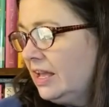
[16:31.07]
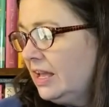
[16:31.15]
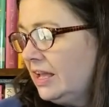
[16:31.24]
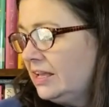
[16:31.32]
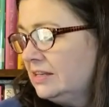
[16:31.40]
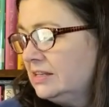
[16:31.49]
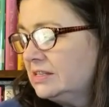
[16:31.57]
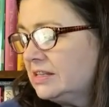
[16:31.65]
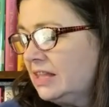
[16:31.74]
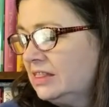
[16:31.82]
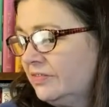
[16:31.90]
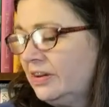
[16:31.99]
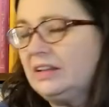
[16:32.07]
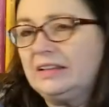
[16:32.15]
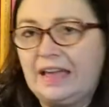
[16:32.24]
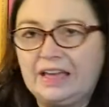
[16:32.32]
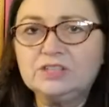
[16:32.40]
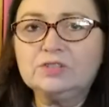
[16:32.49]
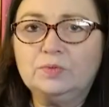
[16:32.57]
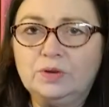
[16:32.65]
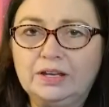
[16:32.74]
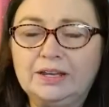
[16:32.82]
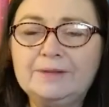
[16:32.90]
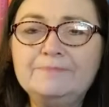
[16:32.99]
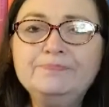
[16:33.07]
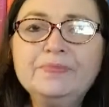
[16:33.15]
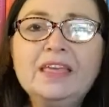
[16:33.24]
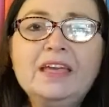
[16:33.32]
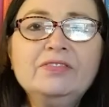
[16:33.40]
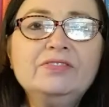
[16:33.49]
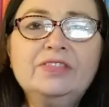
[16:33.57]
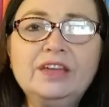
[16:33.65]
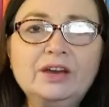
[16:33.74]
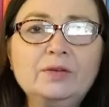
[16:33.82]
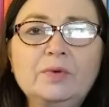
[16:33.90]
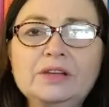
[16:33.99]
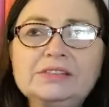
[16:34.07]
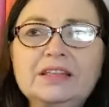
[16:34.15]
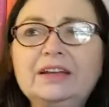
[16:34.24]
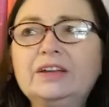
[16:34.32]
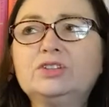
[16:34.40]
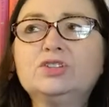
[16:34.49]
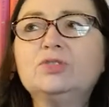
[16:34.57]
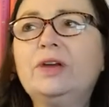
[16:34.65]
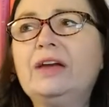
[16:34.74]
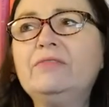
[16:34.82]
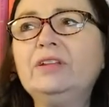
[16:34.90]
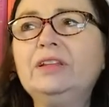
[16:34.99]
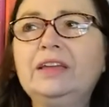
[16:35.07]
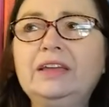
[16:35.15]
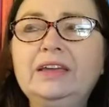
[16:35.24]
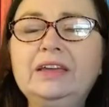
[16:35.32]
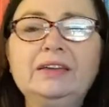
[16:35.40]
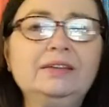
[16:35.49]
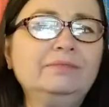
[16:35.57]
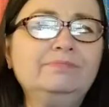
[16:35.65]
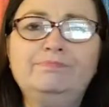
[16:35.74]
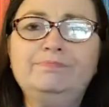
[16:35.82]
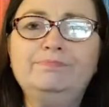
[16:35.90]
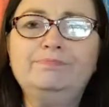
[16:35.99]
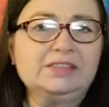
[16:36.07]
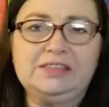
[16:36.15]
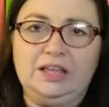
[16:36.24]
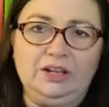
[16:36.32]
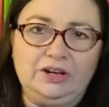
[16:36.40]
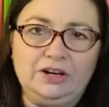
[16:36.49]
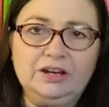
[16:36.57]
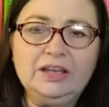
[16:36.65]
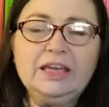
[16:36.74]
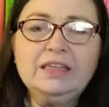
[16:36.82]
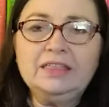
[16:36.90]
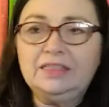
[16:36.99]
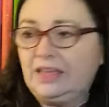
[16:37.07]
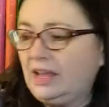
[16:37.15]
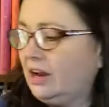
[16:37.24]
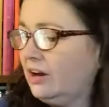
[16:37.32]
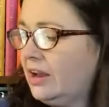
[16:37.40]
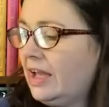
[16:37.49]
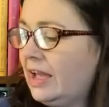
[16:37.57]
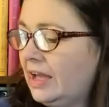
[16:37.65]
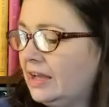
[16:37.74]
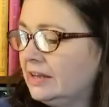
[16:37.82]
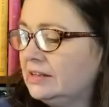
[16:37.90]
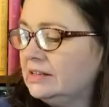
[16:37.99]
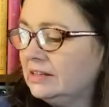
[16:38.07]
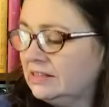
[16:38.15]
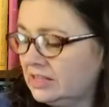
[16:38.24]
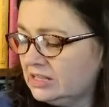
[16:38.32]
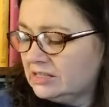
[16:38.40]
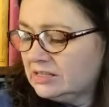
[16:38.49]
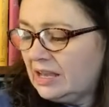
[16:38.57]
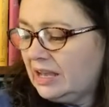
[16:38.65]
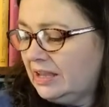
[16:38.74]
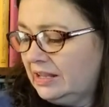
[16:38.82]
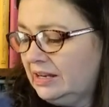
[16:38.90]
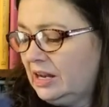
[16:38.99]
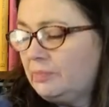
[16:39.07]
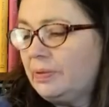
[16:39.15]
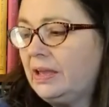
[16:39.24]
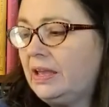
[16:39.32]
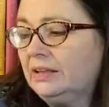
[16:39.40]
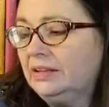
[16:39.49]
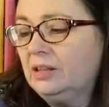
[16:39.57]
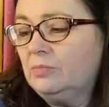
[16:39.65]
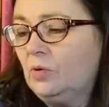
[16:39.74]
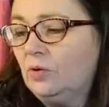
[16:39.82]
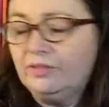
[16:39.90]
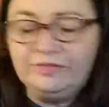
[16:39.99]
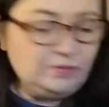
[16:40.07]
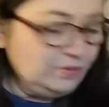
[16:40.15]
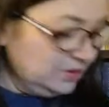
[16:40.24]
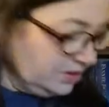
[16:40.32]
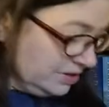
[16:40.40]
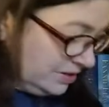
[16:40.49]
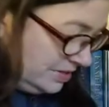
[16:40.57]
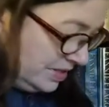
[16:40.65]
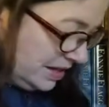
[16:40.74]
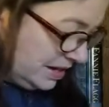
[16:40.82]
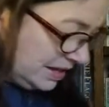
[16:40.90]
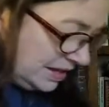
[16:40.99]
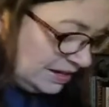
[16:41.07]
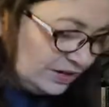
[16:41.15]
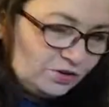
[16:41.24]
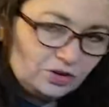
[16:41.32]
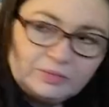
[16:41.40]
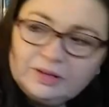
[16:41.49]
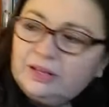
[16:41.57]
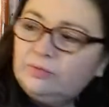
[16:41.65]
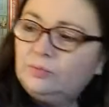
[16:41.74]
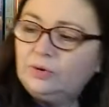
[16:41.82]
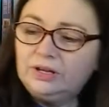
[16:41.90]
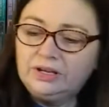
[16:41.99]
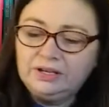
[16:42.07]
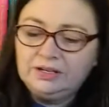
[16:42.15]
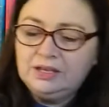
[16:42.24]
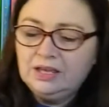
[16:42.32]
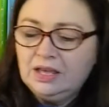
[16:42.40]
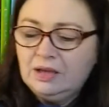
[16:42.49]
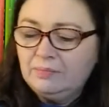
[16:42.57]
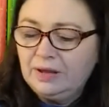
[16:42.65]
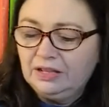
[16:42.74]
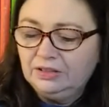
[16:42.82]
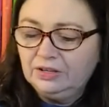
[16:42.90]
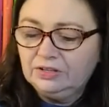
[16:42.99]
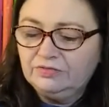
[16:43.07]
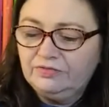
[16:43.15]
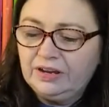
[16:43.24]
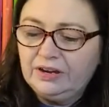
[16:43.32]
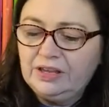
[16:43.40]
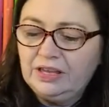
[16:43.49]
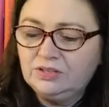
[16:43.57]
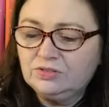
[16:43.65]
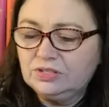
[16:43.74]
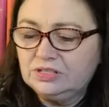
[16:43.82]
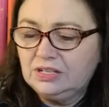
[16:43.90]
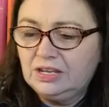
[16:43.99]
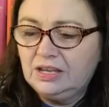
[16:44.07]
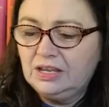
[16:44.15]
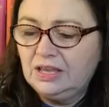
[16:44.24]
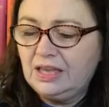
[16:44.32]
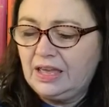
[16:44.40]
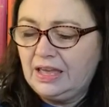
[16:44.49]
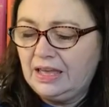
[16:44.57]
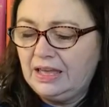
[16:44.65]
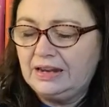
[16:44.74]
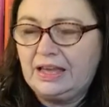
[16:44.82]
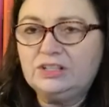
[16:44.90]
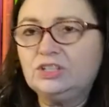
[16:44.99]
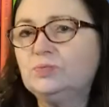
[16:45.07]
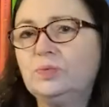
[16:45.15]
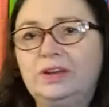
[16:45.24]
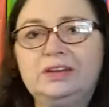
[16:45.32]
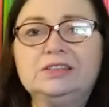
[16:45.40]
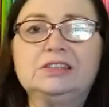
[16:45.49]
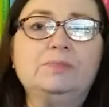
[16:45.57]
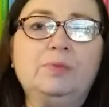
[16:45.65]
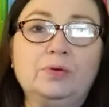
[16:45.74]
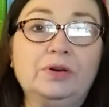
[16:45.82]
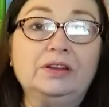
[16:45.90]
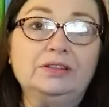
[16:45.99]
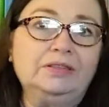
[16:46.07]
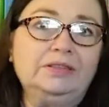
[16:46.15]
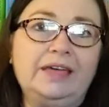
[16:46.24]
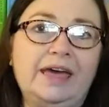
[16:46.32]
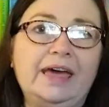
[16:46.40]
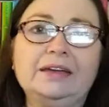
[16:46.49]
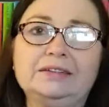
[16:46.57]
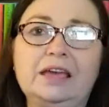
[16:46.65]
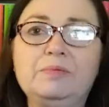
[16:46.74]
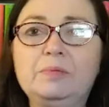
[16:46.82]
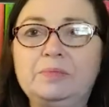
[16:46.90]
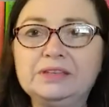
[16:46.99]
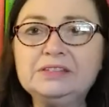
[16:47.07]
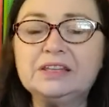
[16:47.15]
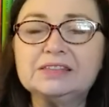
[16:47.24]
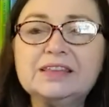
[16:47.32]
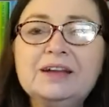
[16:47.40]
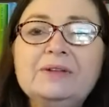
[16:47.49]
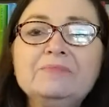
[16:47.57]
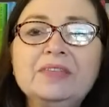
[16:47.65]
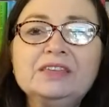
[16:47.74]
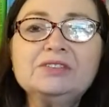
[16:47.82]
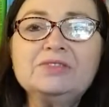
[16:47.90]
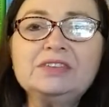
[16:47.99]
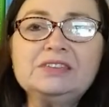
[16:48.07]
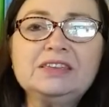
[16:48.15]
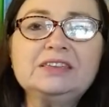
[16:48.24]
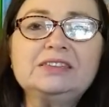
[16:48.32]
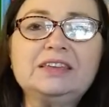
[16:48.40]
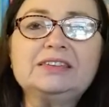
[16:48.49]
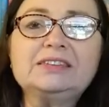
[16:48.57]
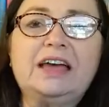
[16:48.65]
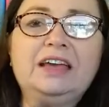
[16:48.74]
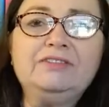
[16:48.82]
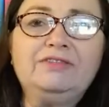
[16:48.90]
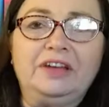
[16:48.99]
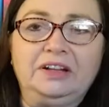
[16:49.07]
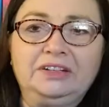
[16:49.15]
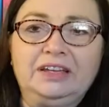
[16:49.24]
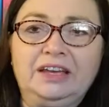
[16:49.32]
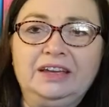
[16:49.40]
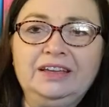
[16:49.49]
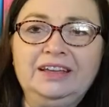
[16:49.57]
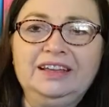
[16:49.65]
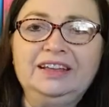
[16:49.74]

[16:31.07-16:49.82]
And at the very last one, there was like a traveling bookseller there. And this I ended up paying a little more for than I normally would, but it looked very interesting, and I just wanted to support that type of business. So this is Seinfeldia.